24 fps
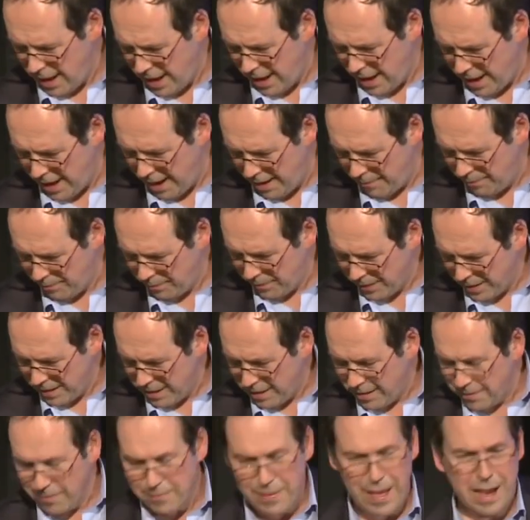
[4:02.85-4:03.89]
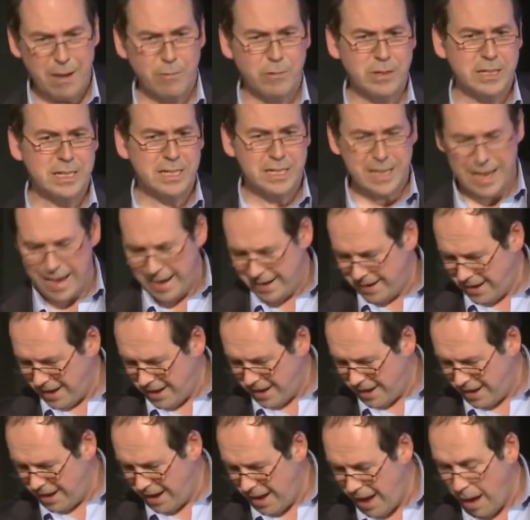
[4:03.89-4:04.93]
Um, that was said
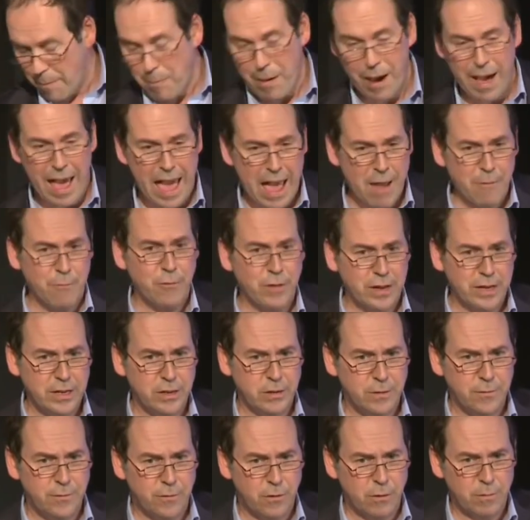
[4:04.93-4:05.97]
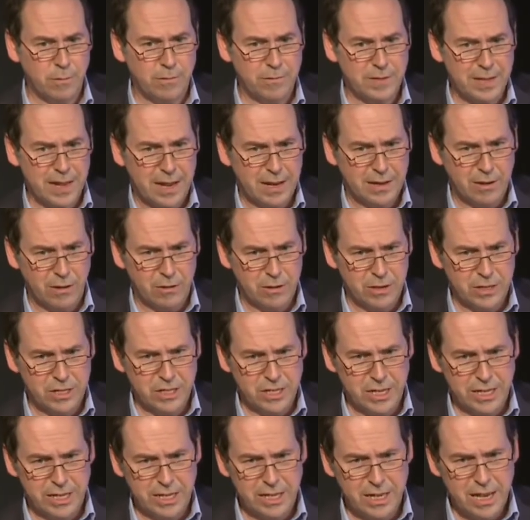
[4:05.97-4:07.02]
uh, about every new form of
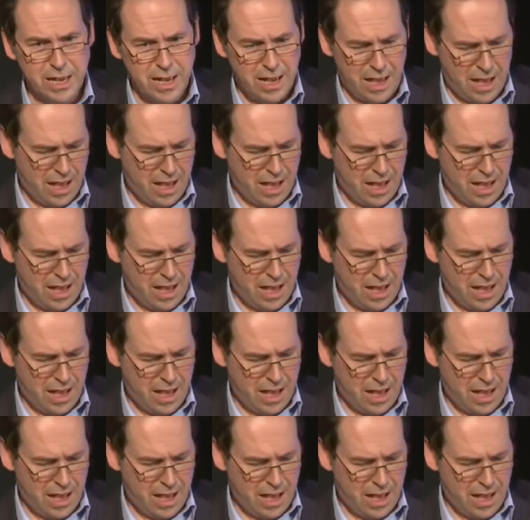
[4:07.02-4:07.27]
technology,